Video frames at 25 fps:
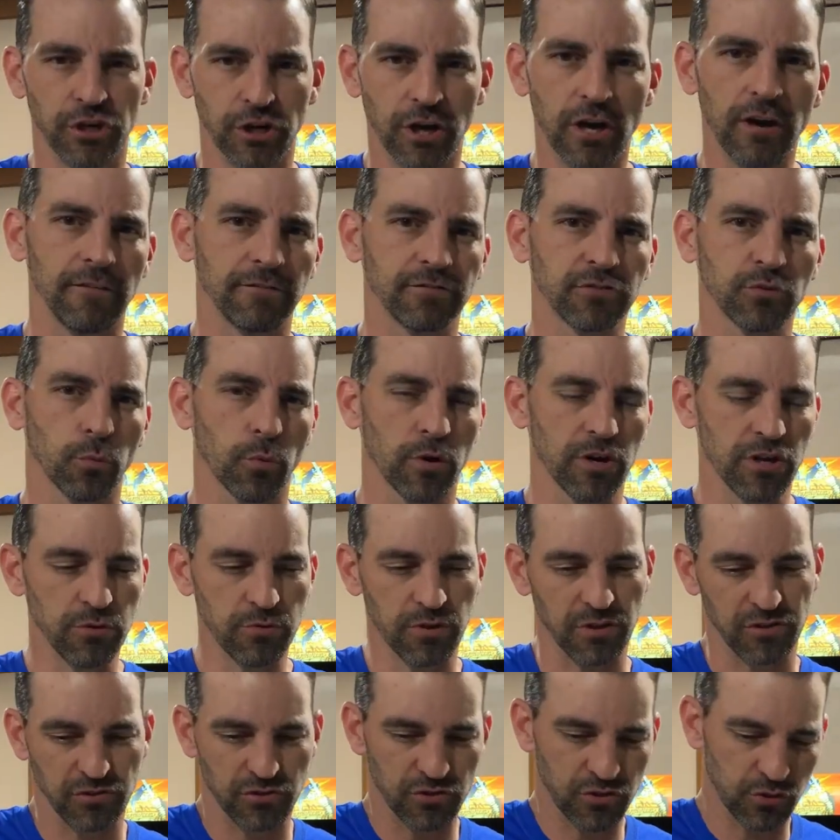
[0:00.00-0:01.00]
enough to where you
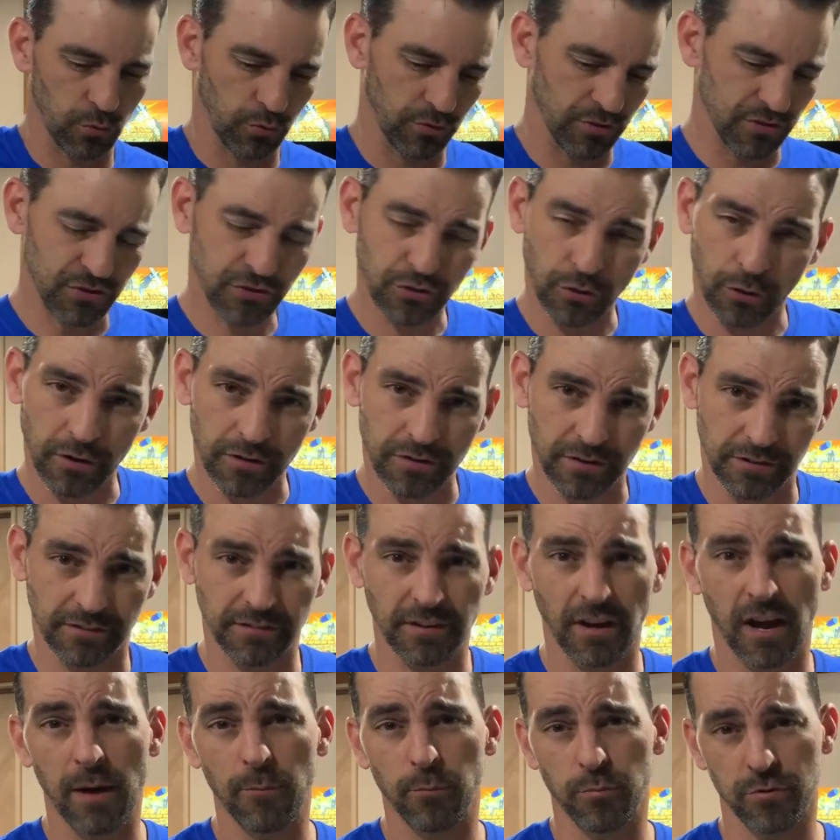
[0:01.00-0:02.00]
can sort of start at the
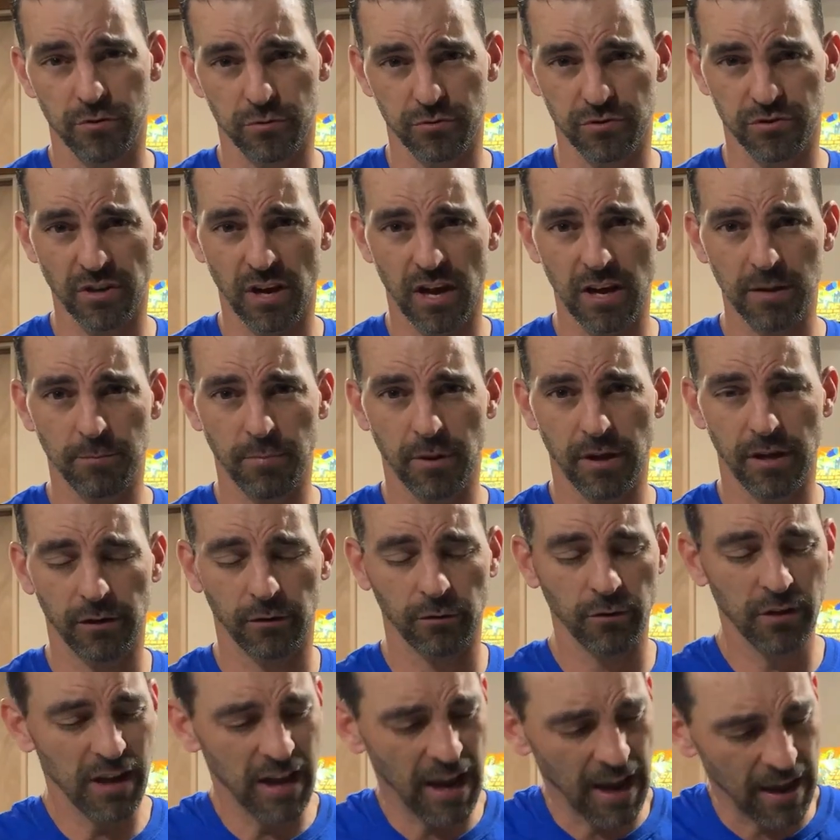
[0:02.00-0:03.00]
top with your side
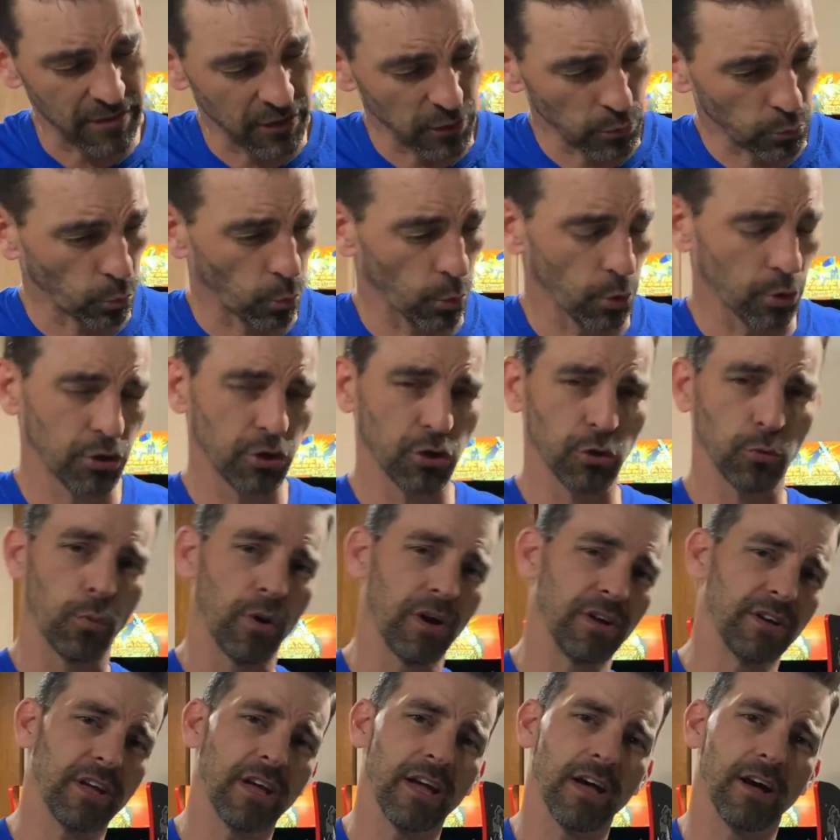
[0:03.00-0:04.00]
panel and then work your
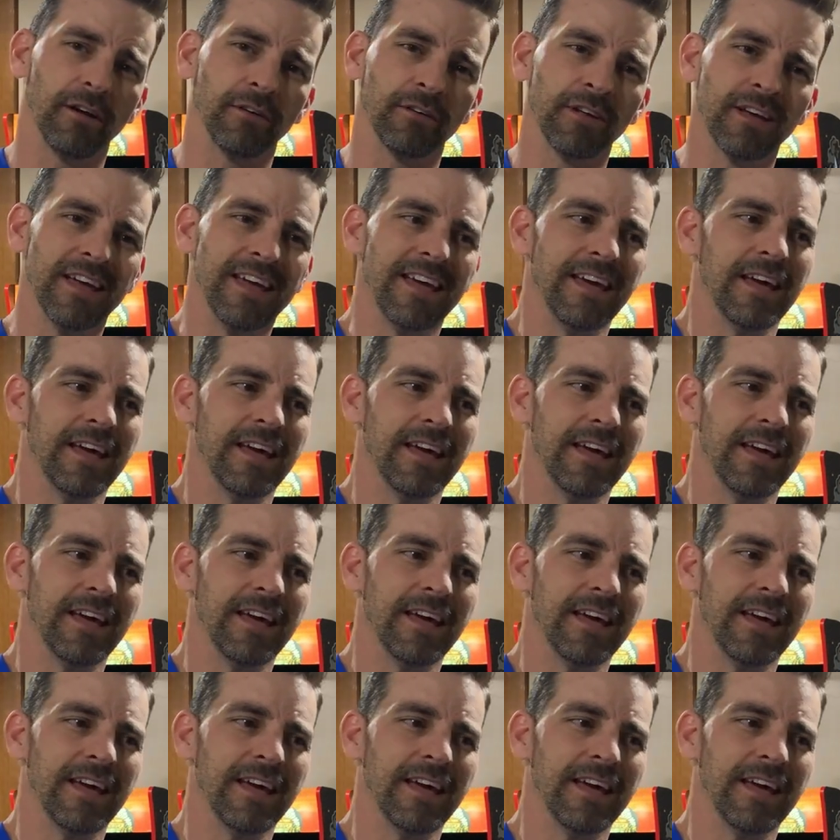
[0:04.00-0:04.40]
way down.